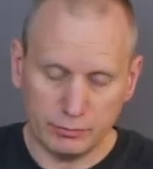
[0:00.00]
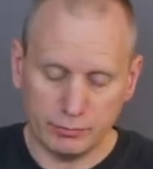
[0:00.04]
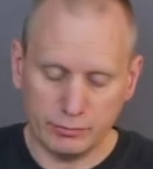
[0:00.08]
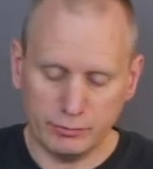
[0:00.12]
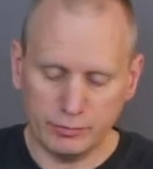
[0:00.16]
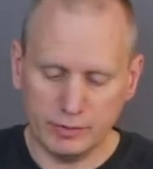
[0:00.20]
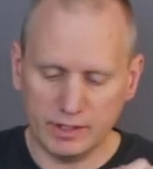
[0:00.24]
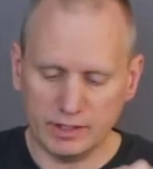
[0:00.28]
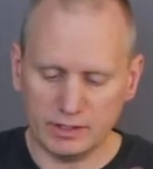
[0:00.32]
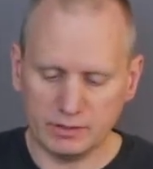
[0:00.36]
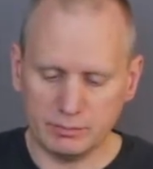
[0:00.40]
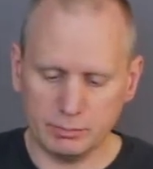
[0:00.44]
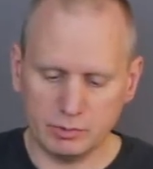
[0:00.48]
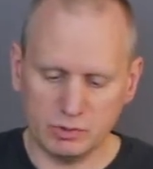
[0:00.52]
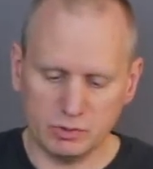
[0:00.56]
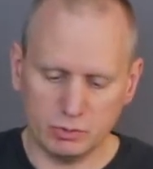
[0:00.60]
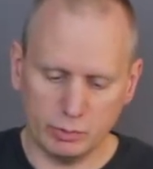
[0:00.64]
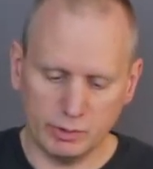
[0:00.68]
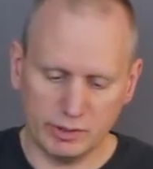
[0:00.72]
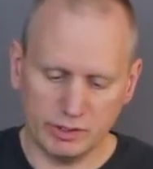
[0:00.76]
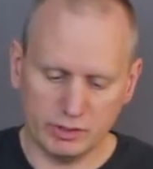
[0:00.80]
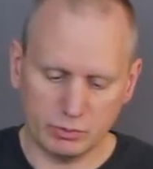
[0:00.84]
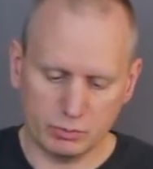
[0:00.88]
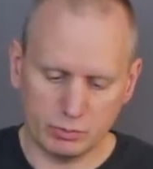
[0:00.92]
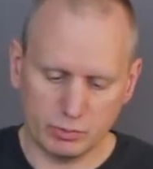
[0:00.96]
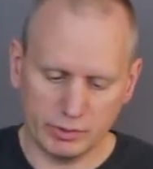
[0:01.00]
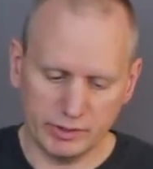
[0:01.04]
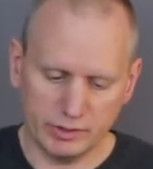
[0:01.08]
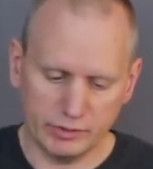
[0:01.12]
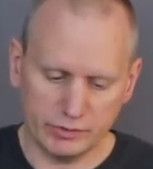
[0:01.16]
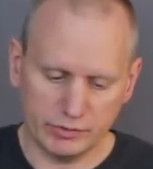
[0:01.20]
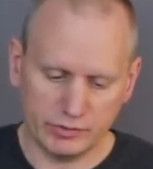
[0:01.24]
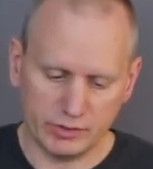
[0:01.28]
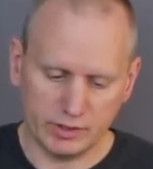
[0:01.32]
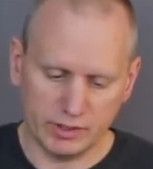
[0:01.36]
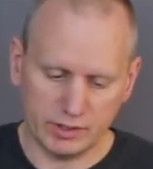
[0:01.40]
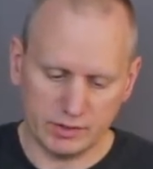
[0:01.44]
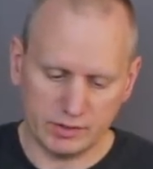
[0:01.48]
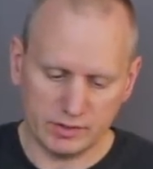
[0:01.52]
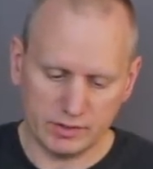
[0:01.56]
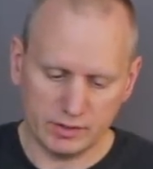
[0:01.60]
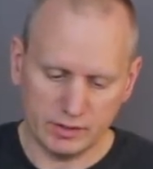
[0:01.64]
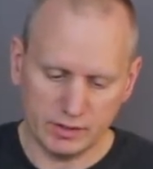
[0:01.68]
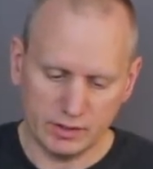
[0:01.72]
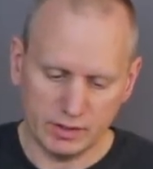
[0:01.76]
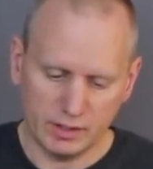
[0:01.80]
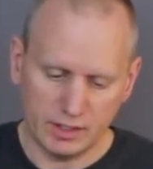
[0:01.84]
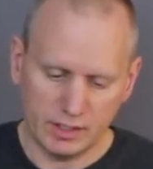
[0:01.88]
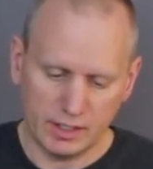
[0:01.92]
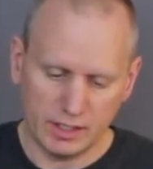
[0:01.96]
fit between the reel
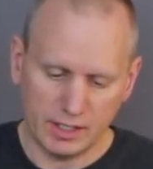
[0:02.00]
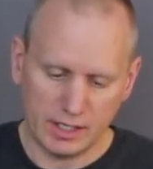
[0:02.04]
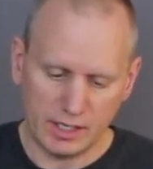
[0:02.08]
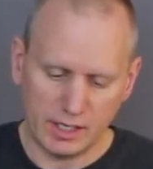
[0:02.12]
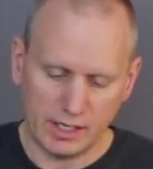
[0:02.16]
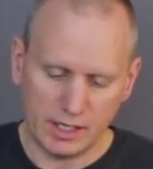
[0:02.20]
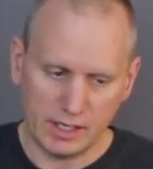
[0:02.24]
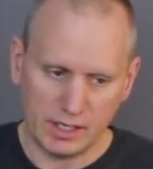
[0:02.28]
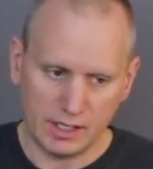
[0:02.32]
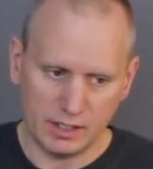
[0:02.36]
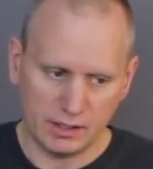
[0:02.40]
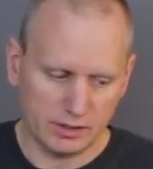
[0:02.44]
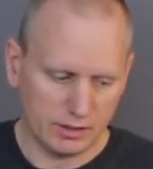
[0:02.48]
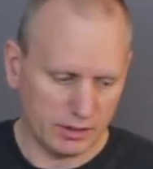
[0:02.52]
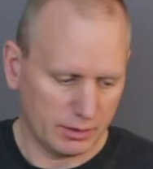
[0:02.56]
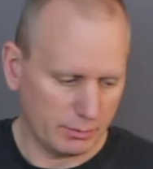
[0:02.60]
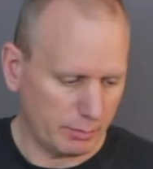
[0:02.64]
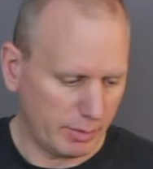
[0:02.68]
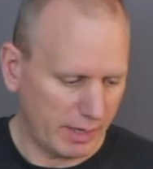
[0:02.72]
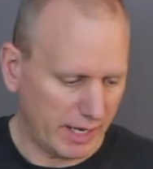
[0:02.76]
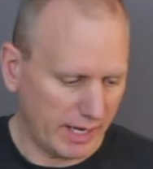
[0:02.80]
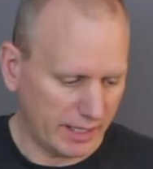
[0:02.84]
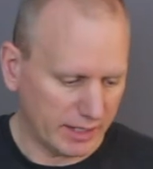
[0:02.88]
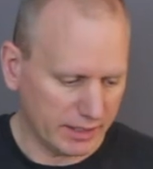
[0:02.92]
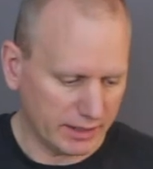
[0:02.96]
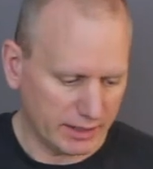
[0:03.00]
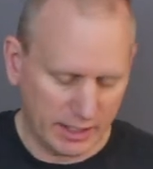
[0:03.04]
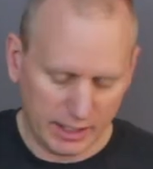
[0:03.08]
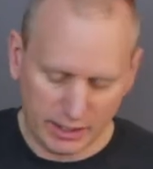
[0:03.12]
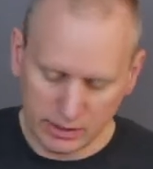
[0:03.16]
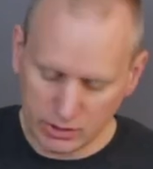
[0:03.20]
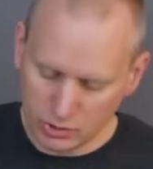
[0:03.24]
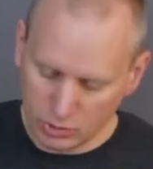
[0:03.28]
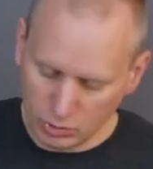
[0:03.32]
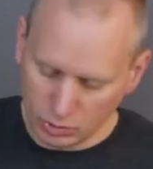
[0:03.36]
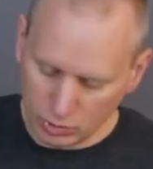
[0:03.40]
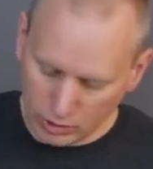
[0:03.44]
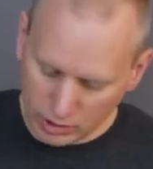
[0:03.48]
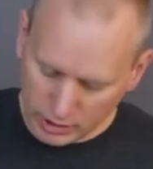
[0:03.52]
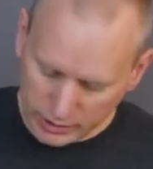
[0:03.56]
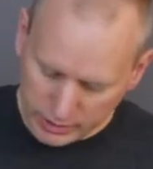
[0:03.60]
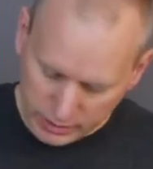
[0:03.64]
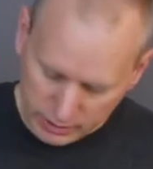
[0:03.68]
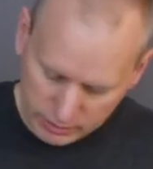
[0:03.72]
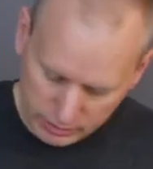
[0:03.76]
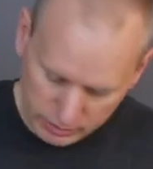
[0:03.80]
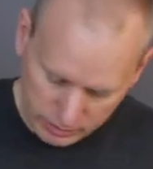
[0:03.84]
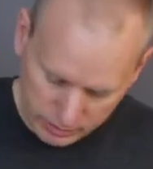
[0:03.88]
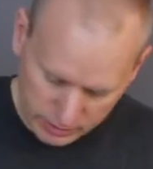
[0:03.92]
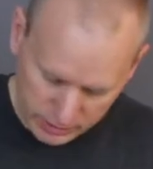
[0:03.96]
seat and the back of that cork.